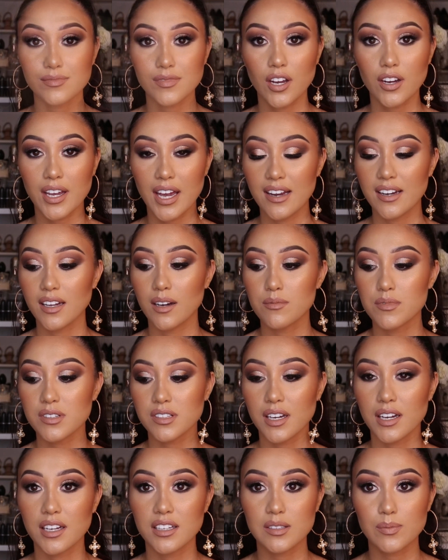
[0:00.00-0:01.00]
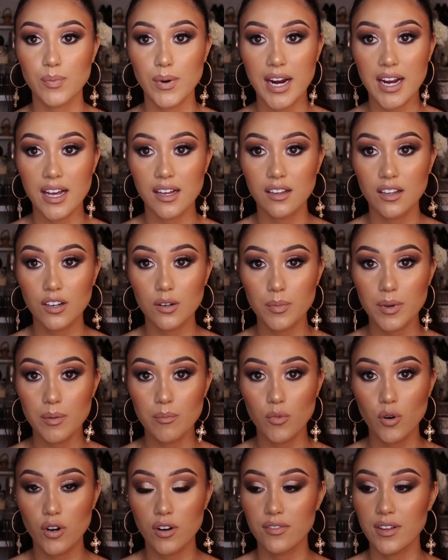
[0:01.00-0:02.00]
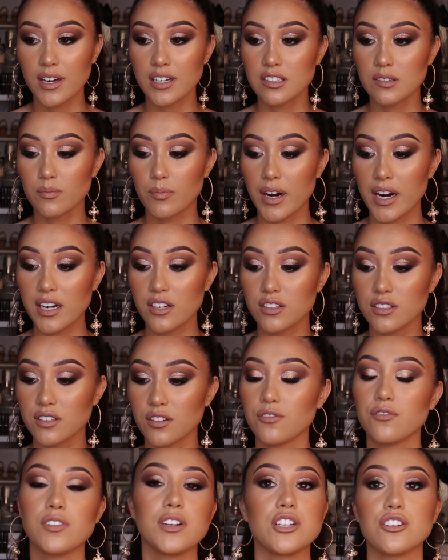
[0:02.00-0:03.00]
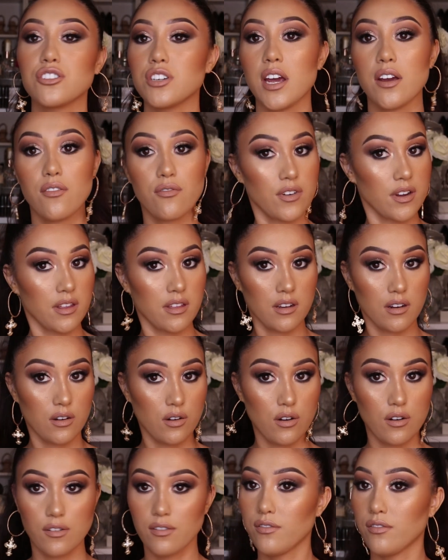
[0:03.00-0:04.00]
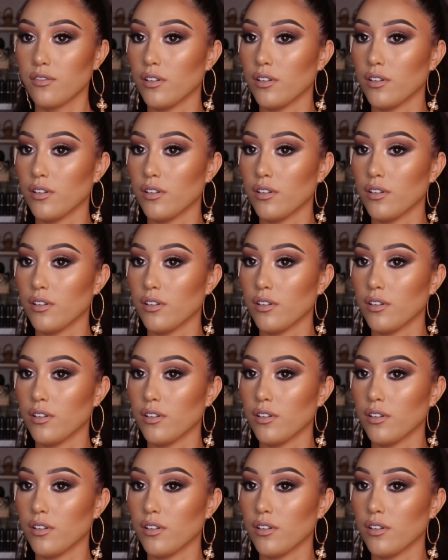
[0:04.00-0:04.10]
Okay, now I'm just going to spray a little bit more of that spray just to finish everything off.